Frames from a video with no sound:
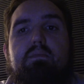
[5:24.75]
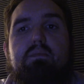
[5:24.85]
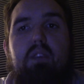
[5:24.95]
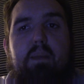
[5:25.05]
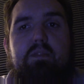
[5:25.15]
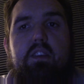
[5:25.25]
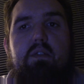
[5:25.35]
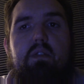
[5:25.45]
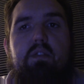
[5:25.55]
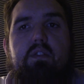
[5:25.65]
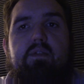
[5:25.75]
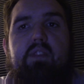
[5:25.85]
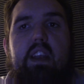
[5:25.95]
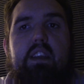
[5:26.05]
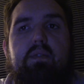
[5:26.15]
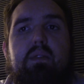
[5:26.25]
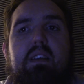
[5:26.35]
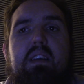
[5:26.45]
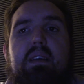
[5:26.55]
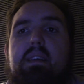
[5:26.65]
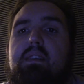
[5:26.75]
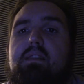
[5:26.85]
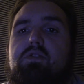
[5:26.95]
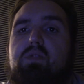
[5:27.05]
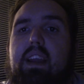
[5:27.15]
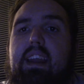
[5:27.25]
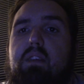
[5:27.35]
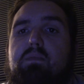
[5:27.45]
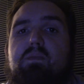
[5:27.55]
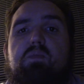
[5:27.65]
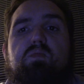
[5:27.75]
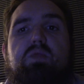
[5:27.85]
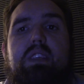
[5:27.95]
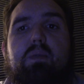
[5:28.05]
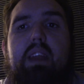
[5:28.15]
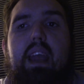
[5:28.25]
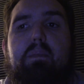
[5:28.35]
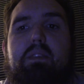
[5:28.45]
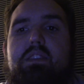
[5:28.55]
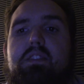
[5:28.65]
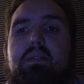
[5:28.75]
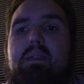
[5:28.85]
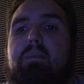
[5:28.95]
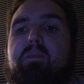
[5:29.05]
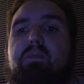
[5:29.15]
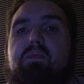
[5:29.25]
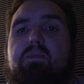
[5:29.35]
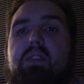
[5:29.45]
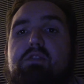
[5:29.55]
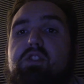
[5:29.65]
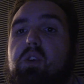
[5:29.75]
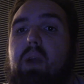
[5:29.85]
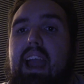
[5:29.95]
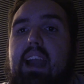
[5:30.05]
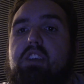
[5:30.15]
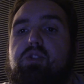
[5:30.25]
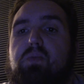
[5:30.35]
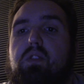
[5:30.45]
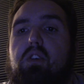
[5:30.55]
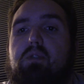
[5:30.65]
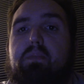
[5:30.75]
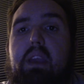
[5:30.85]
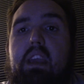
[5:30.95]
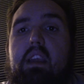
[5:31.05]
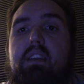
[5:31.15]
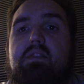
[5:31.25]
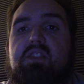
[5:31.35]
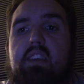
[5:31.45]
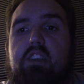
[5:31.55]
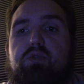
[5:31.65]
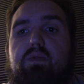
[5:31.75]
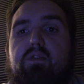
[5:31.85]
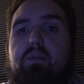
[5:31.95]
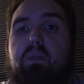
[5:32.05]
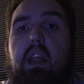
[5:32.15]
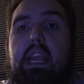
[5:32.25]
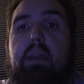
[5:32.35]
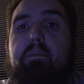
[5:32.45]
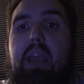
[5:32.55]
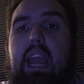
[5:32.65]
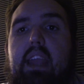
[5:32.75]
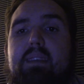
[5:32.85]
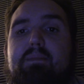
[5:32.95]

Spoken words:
Perhaps at your local venue. Try it out. See what happens. There's no actual OP scheduled for play in May.